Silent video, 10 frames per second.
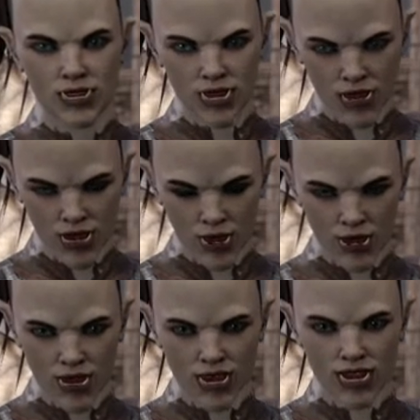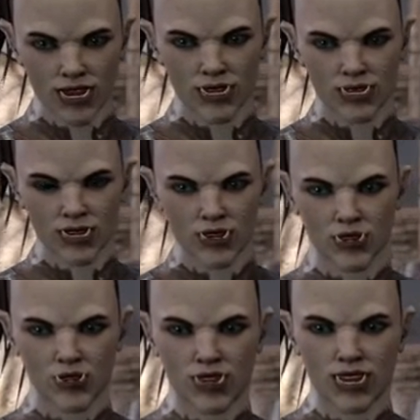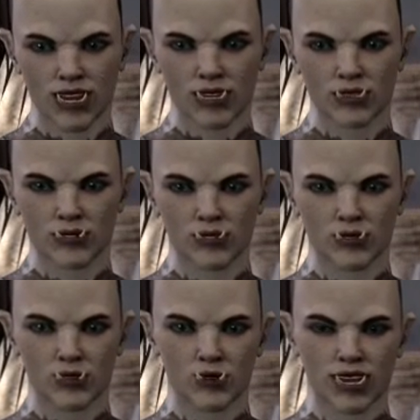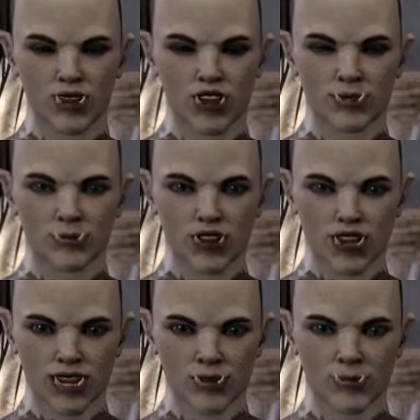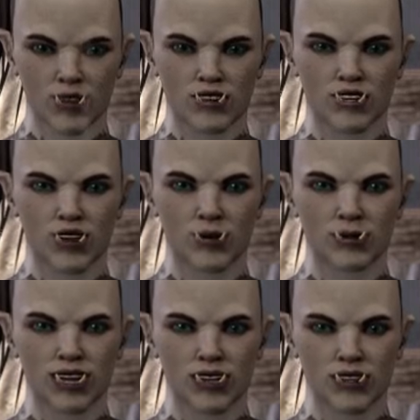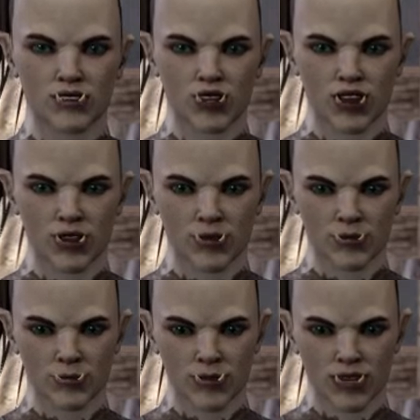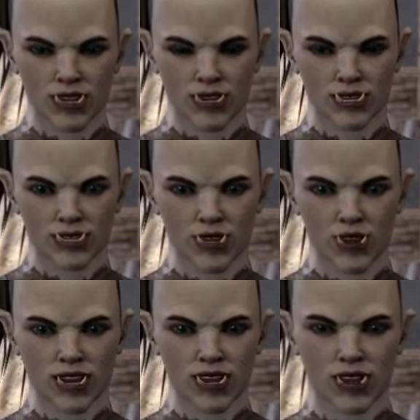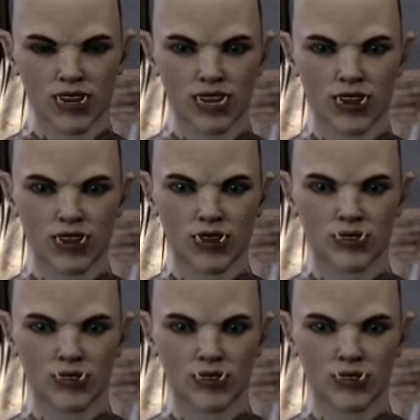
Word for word: In the old clans? Yeah. When Orsimer disapprove of your behavior, blades do the talking.